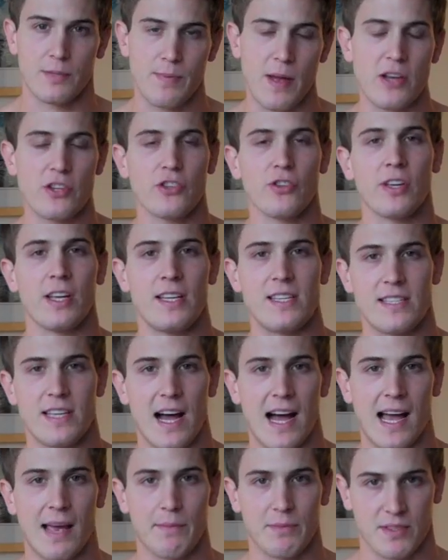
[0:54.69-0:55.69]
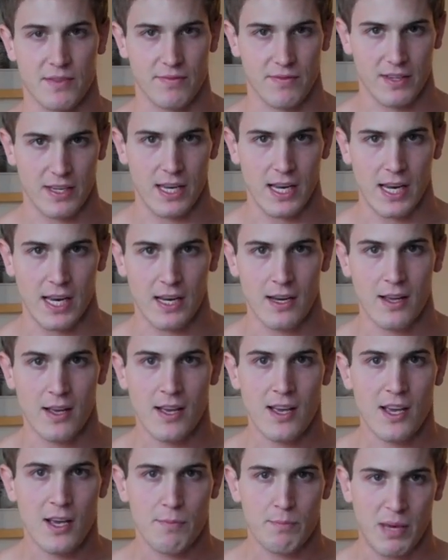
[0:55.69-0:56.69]
especially in times of need,
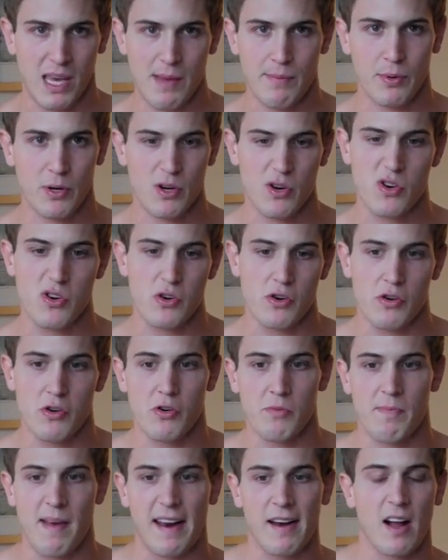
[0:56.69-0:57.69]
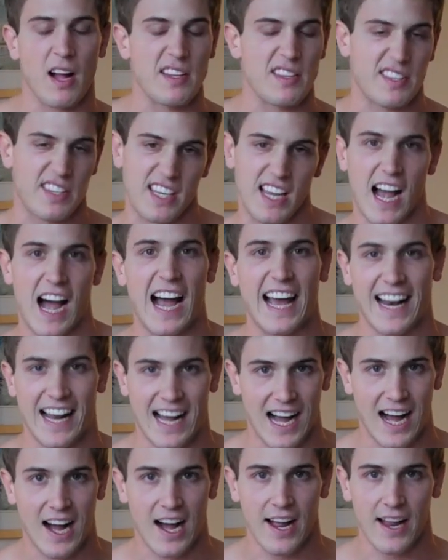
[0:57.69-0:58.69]
people who may not see eye to
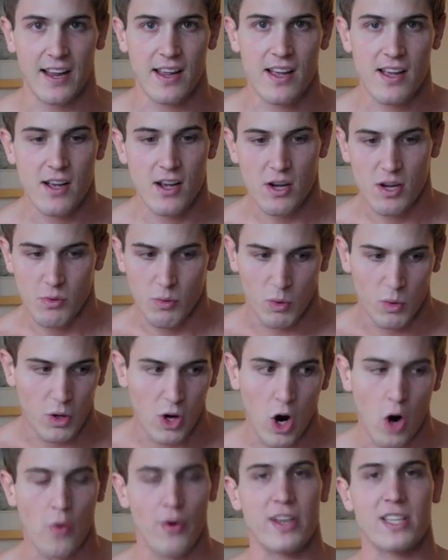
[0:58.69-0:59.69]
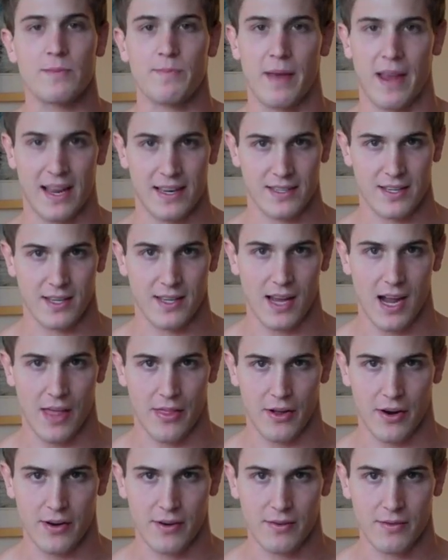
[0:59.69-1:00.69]
eye will always band
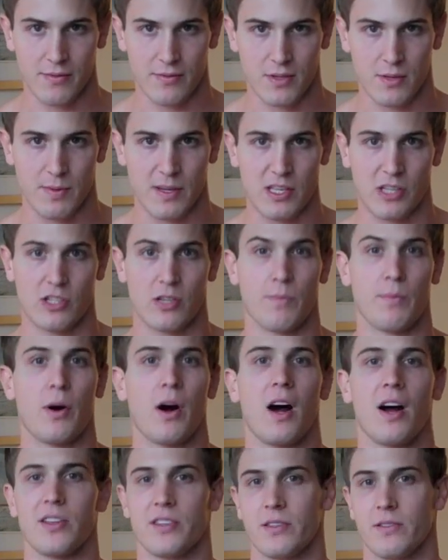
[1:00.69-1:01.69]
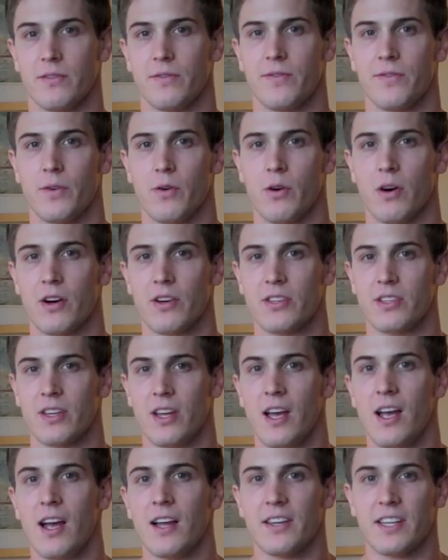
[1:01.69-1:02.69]
together to be such a positive force
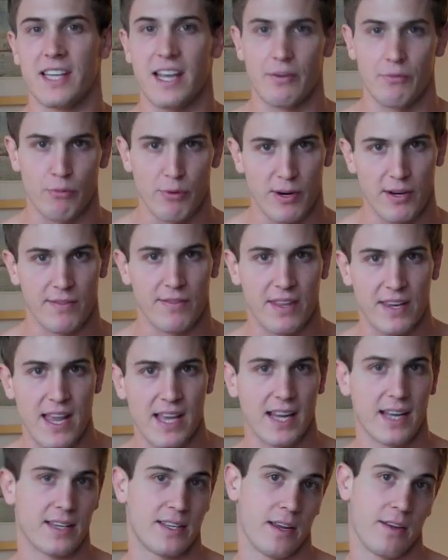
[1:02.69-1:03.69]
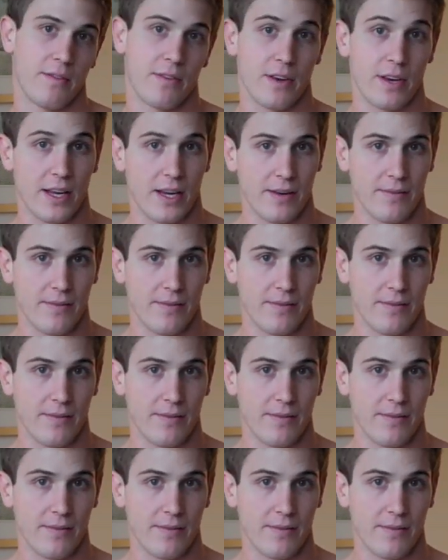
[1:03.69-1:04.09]
to get rid of the negativity.